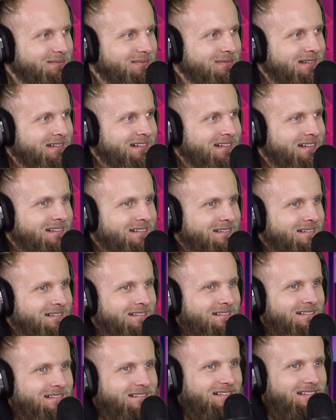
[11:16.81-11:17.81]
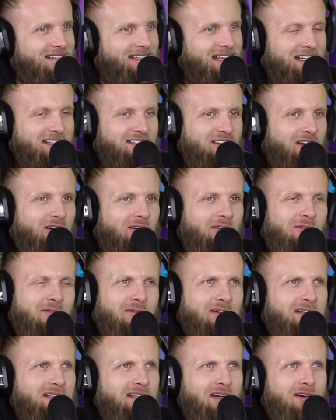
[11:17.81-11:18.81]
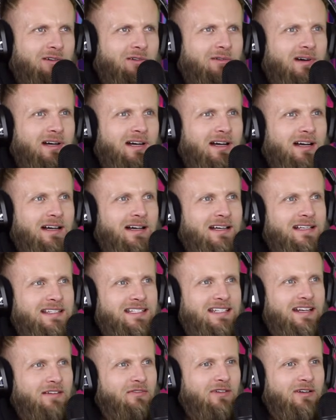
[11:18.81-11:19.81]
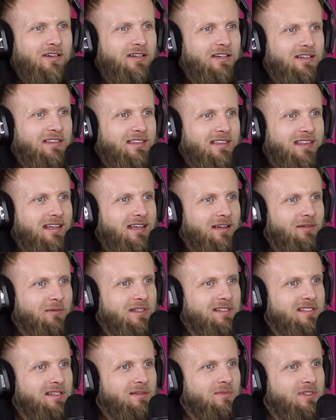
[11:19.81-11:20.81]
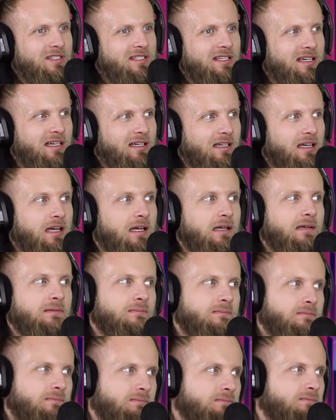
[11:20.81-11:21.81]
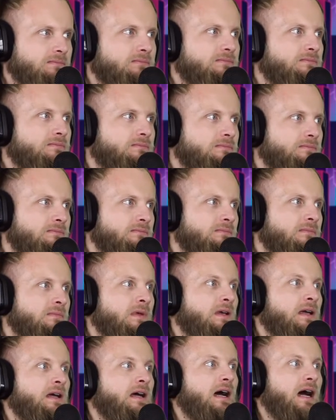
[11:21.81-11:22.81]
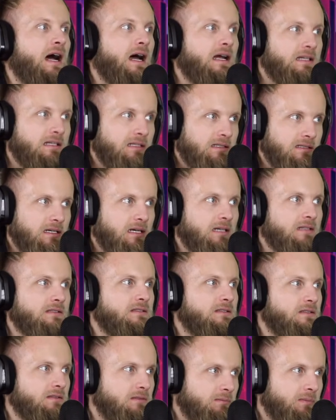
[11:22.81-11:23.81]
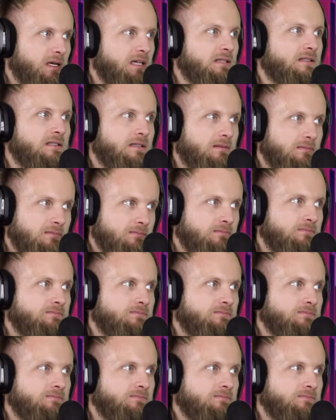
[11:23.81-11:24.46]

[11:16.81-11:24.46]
Yeah. Yeah, it's never a good thing when someone's like, "Hey, yeah, we need to talk. I need to talk to you about something."